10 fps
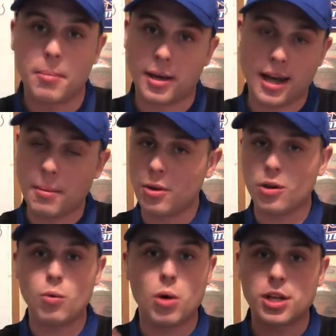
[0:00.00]
but I'm
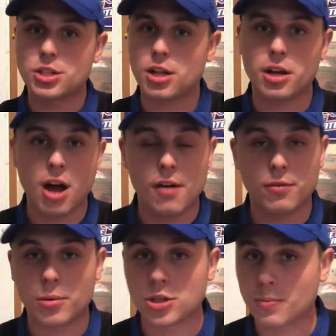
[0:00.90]
only one slot off
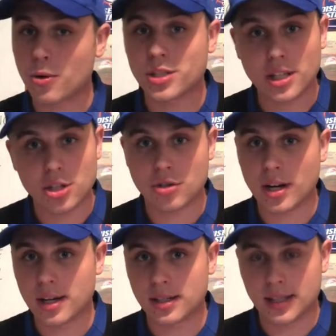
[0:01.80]
from what Sports
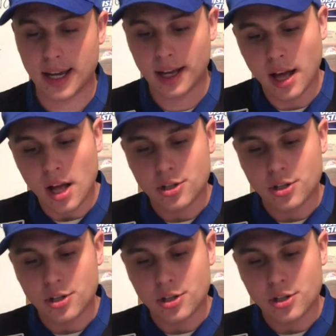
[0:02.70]
Illustrated is saying.